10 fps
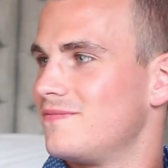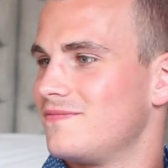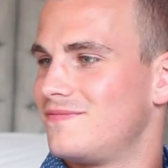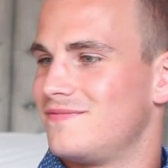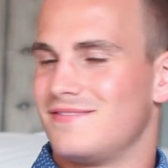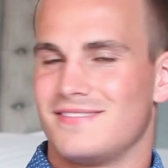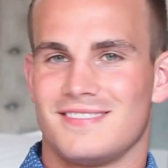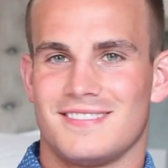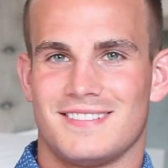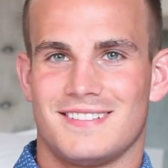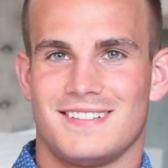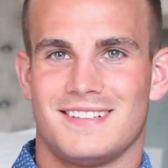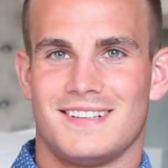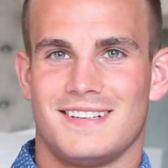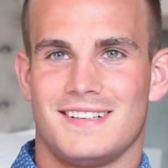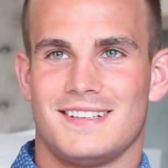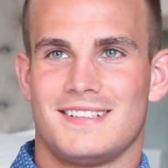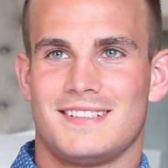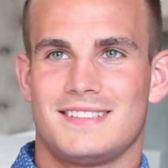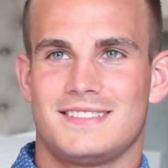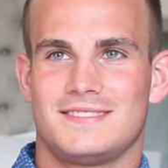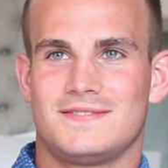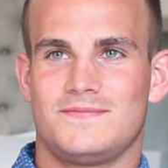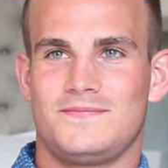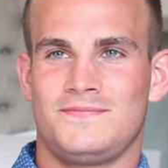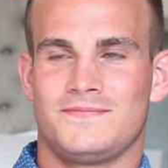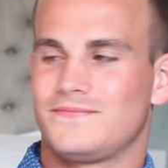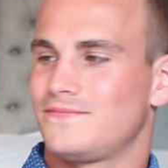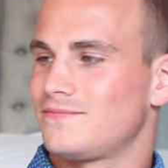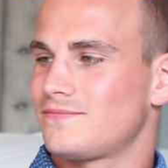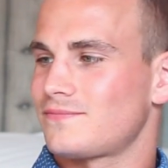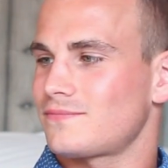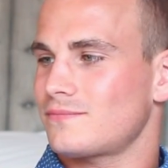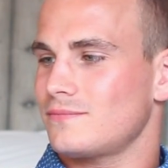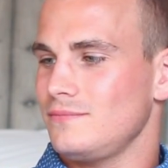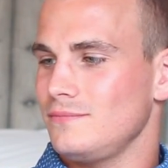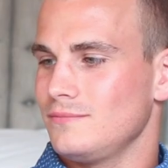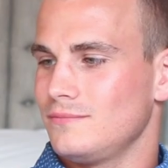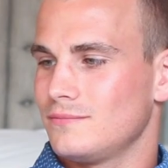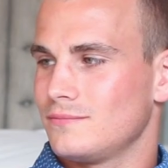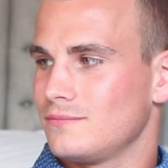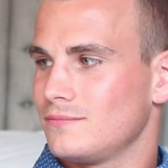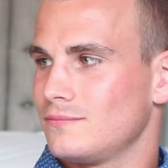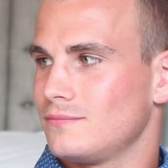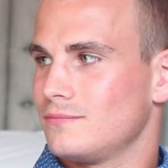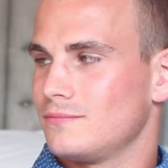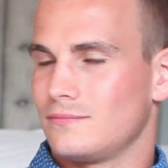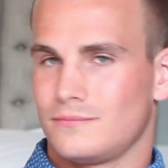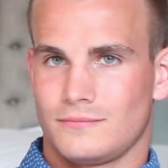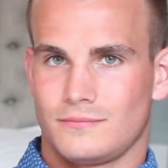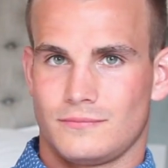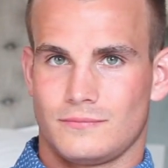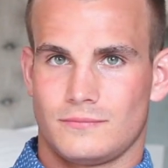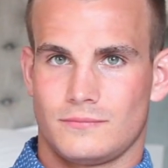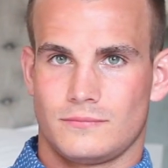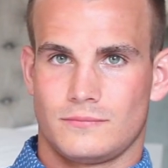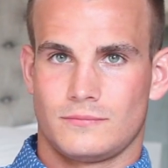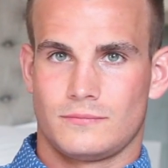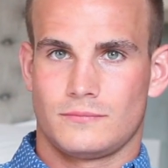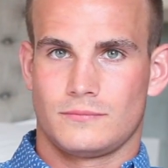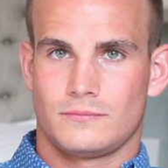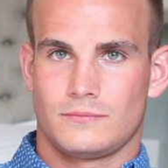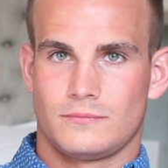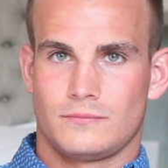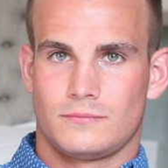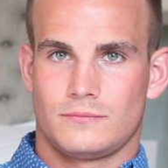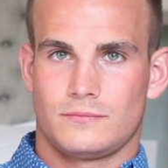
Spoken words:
[no speech]